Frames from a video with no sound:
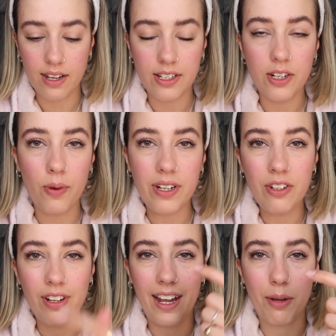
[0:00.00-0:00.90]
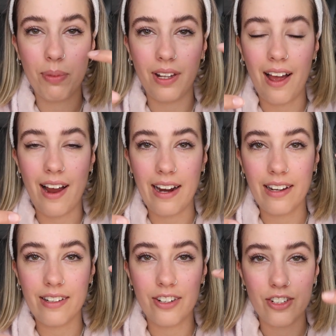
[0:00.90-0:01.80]
You know when you like apply
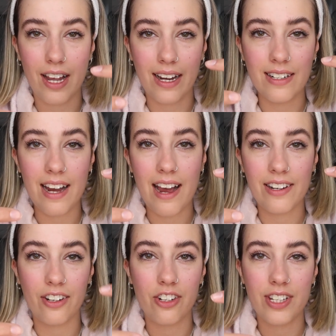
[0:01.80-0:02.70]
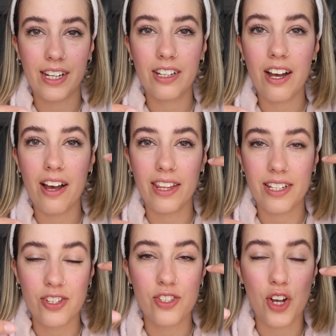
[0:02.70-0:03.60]
your second eye, you're just like, God,
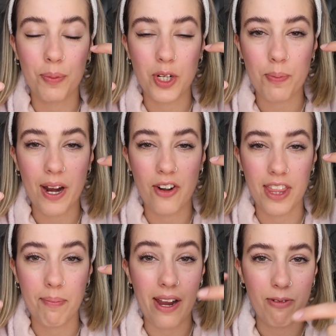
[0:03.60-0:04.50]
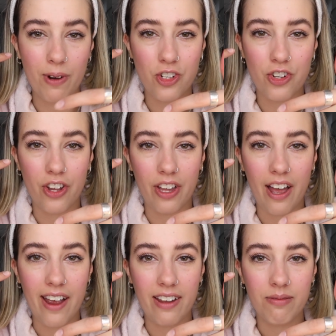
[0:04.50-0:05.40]
this is so much better than my original
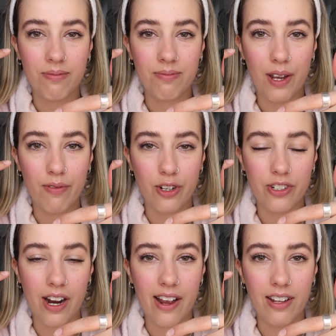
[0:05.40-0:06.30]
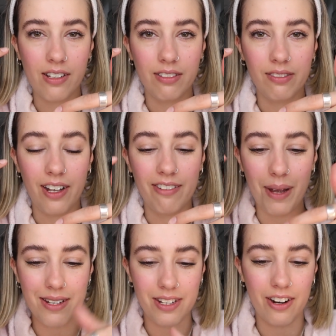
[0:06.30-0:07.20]
eye, my first eye of
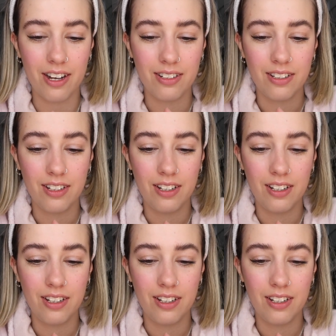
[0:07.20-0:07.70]
mascara.